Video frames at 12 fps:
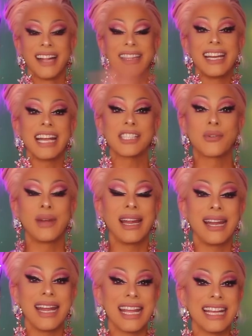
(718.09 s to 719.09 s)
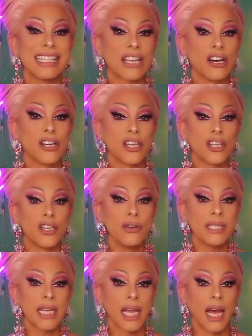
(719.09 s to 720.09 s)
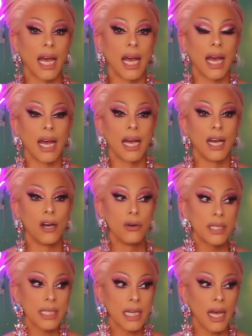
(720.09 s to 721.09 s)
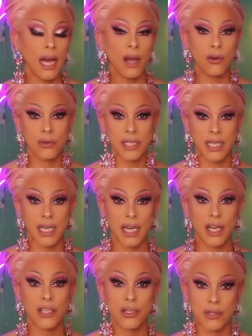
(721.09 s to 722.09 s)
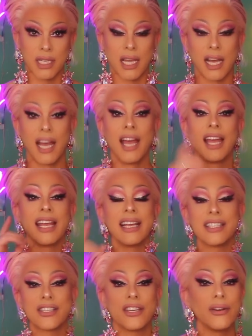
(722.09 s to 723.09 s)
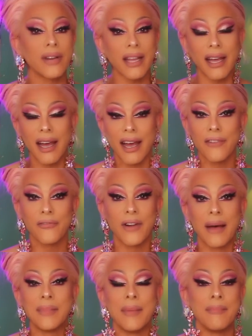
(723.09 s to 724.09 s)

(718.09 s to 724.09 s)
The next queen is Utica. Utica is Utica from